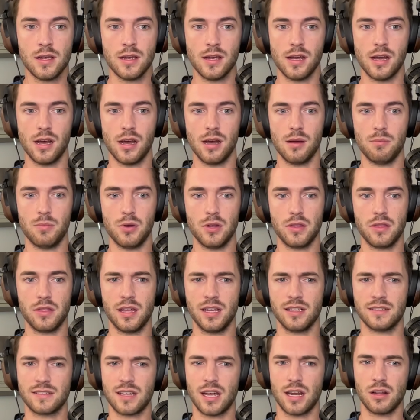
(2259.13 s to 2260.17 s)
But
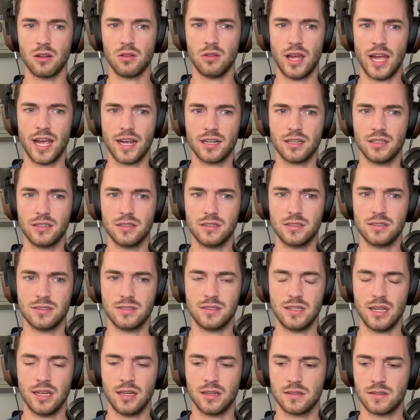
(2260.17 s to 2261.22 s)
things kind of lack a
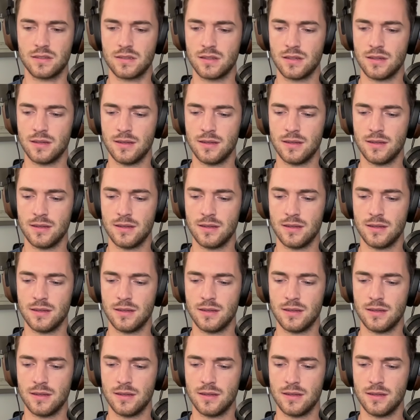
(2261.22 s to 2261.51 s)
distinct